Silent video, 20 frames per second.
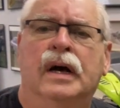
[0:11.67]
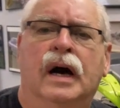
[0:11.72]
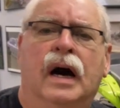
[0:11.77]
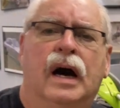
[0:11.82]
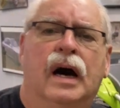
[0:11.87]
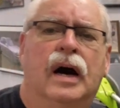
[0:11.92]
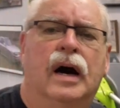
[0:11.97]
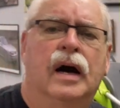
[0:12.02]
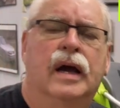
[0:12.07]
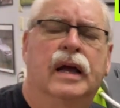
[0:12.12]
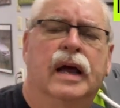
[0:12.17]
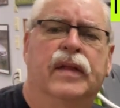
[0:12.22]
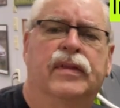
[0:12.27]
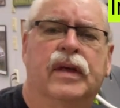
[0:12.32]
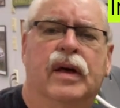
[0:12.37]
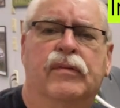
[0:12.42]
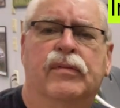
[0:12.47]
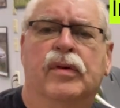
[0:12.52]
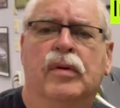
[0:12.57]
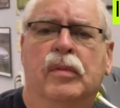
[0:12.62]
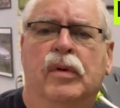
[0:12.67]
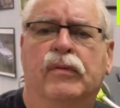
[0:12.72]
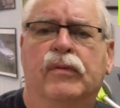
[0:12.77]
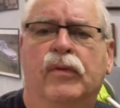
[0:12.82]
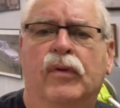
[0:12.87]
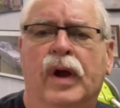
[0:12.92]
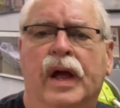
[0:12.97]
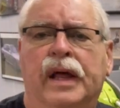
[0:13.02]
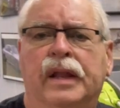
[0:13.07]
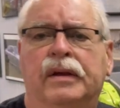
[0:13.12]
I got that from a
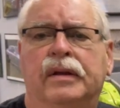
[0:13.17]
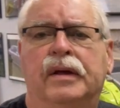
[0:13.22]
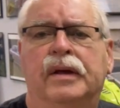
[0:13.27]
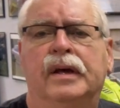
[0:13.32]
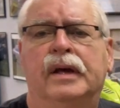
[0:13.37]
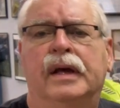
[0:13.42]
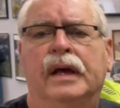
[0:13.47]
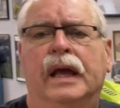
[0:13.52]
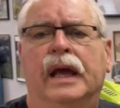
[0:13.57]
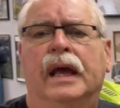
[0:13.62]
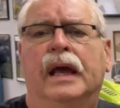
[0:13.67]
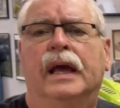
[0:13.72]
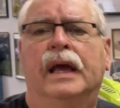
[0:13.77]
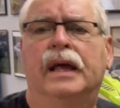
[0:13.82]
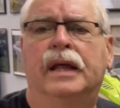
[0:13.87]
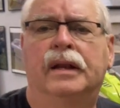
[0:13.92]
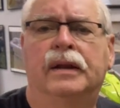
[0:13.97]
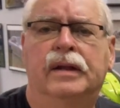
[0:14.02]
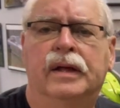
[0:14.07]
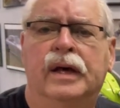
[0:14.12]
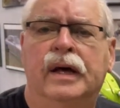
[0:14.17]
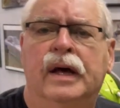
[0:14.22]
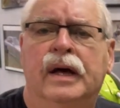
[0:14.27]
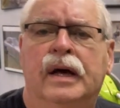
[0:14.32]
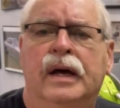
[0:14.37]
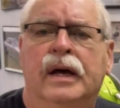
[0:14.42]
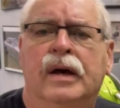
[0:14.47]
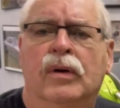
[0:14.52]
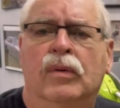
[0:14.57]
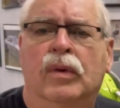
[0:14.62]
friend, and
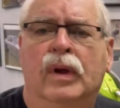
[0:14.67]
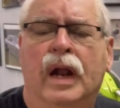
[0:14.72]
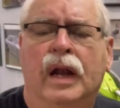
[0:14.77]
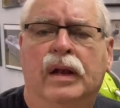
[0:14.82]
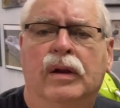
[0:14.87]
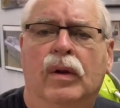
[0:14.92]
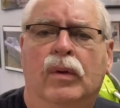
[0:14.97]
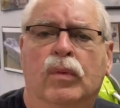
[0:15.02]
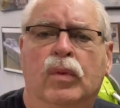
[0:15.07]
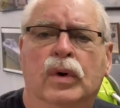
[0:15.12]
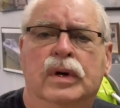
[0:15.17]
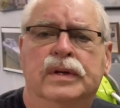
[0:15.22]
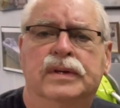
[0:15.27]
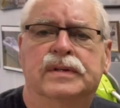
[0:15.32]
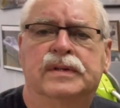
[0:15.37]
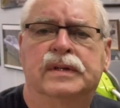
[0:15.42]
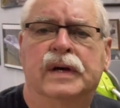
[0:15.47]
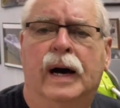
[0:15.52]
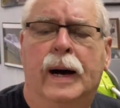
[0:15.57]
what I did was